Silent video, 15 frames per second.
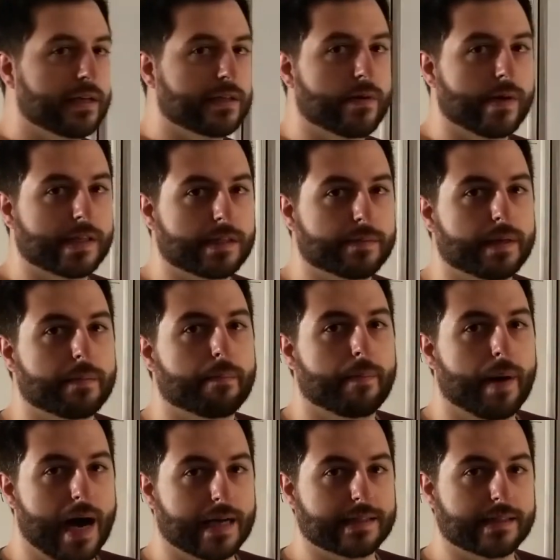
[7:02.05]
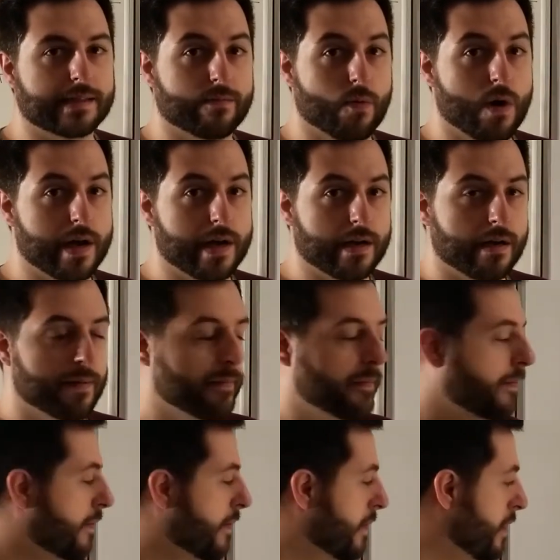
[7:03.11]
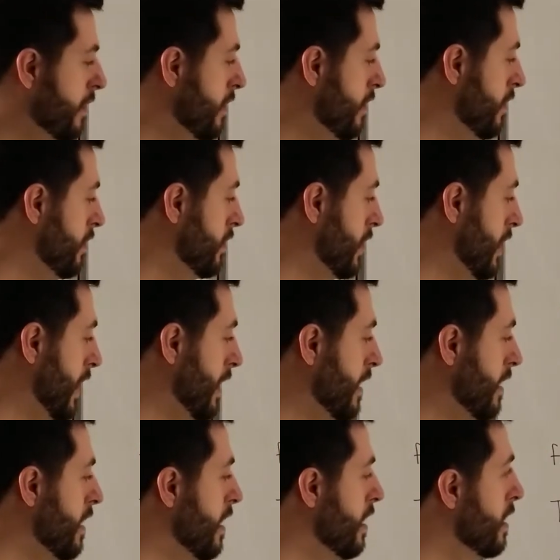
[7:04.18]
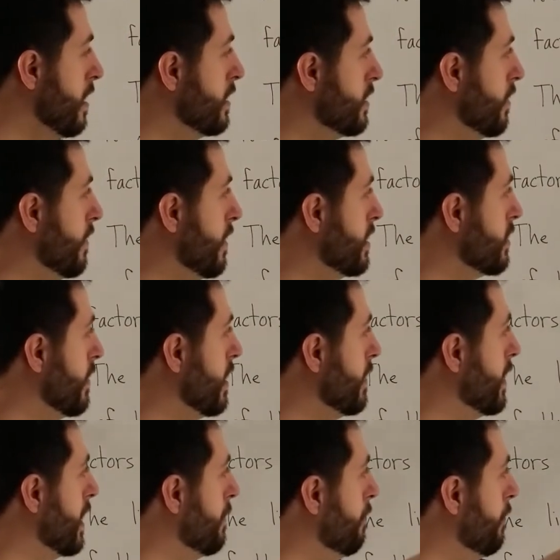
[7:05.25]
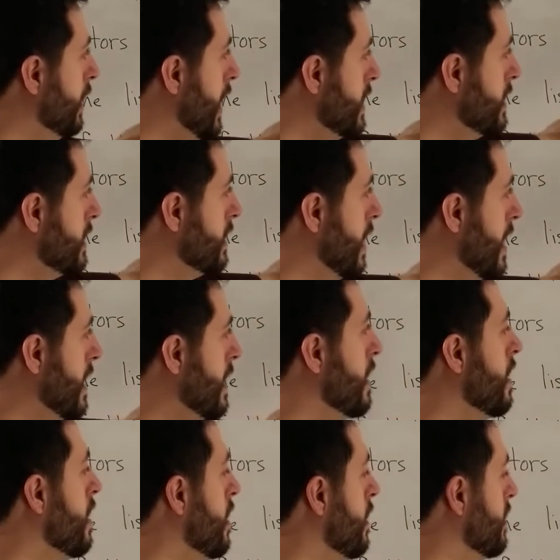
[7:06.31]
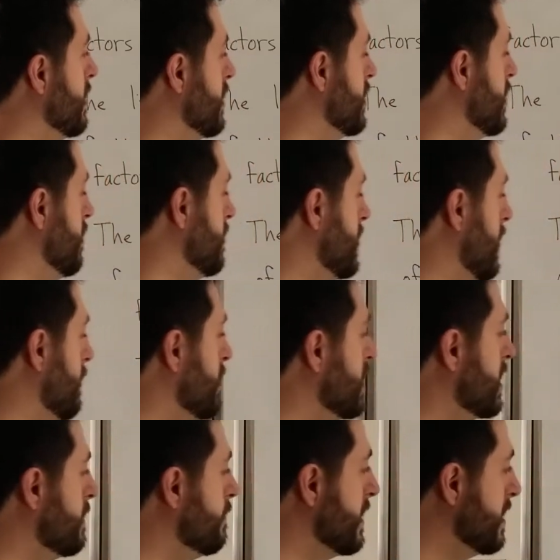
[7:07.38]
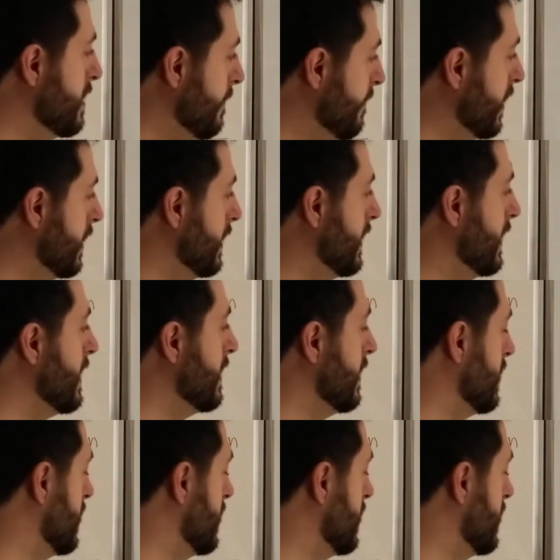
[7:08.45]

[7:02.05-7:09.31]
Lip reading: is going to be +1. Okay? So there's going to be a plus sign that shows up specifically